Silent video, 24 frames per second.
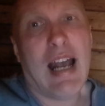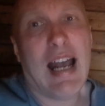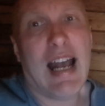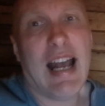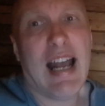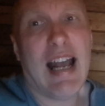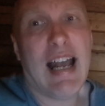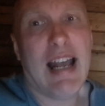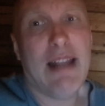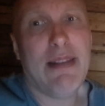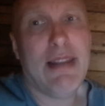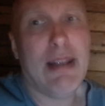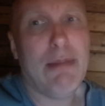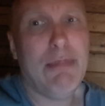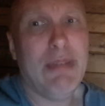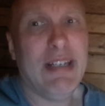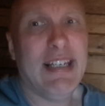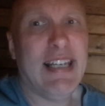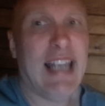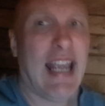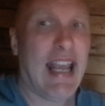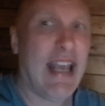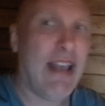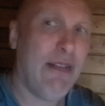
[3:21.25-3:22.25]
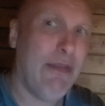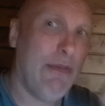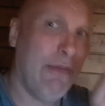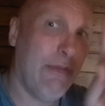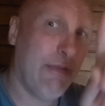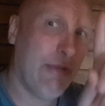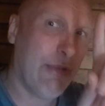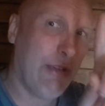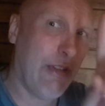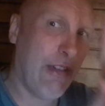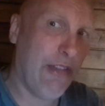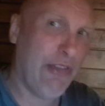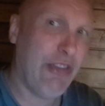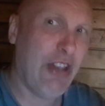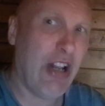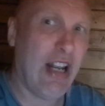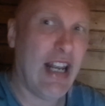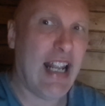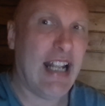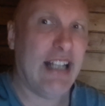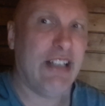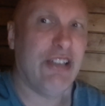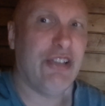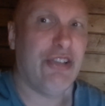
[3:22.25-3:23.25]
And then we get The
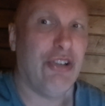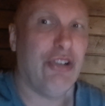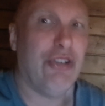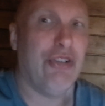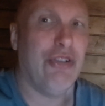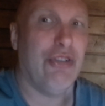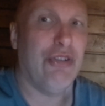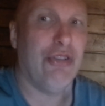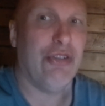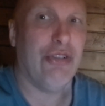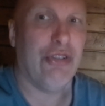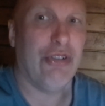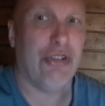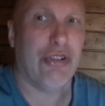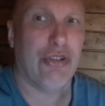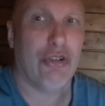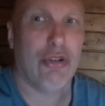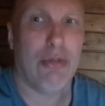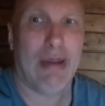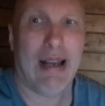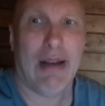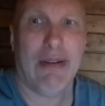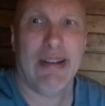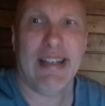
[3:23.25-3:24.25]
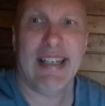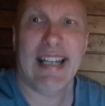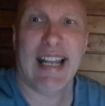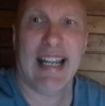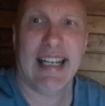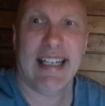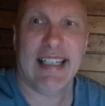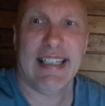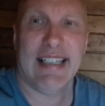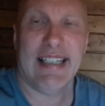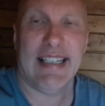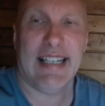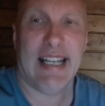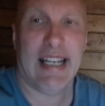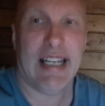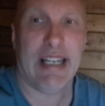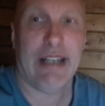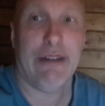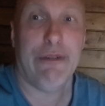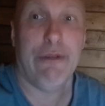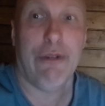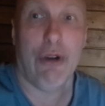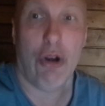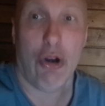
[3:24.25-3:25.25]
Legend, come out in
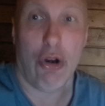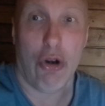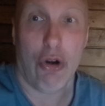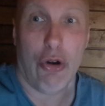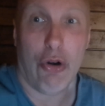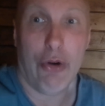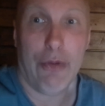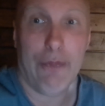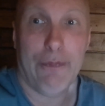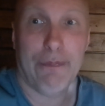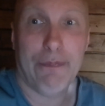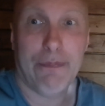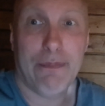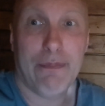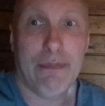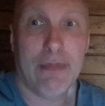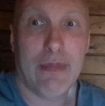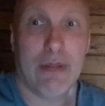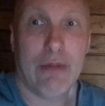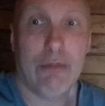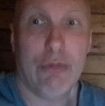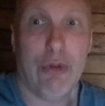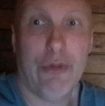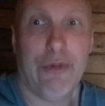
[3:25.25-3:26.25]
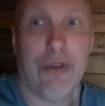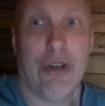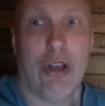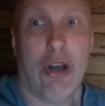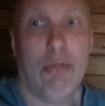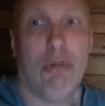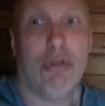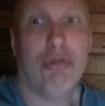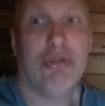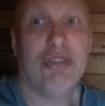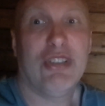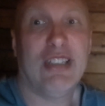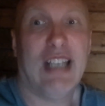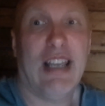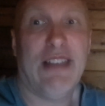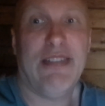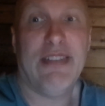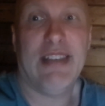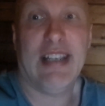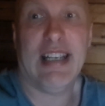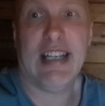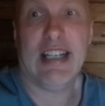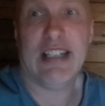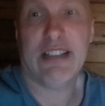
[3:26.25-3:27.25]
1984, roughly almost
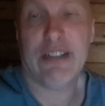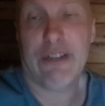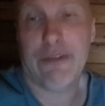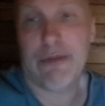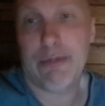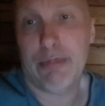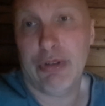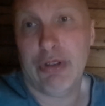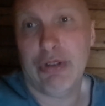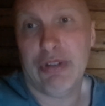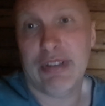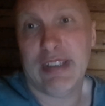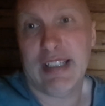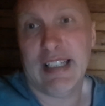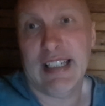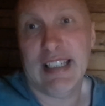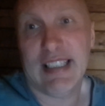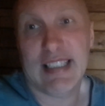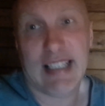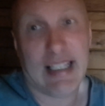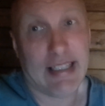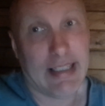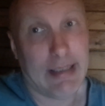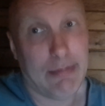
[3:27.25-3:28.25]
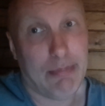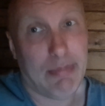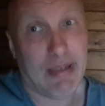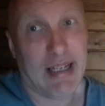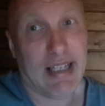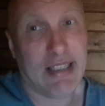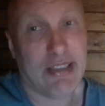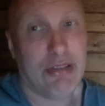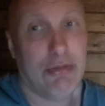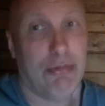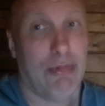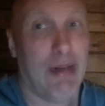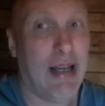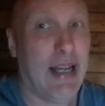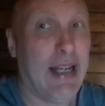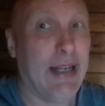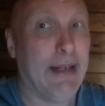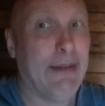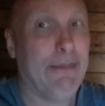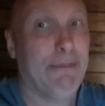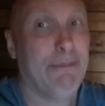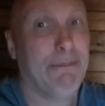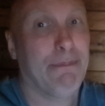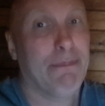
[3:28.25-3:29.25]
10 years after Buce sadly passed
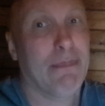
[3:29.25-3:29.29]
away.